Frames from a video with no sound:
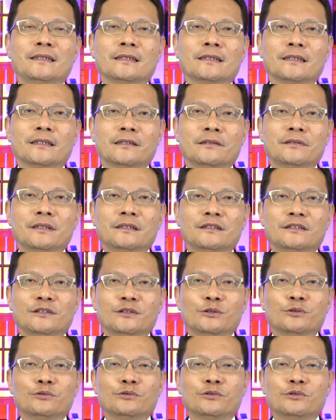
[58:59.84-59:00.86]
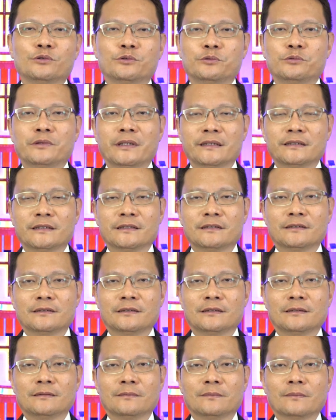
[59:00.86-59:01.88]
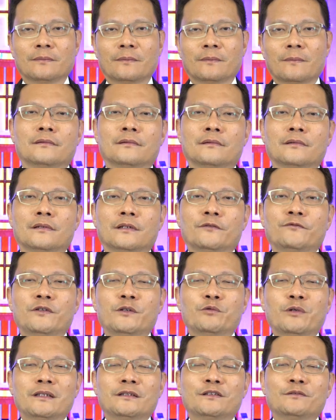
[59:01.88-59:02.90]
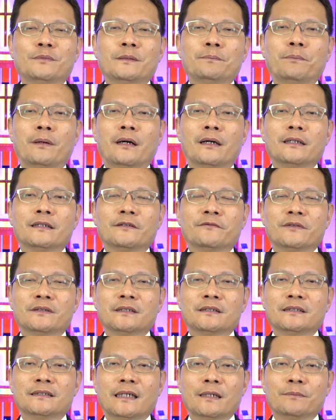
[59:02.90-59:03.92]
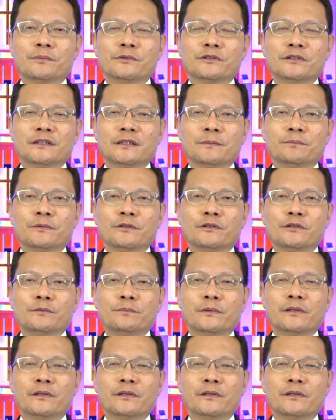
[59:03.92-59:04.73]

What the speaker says: encourage you to register. If you want to be part of a discipleship group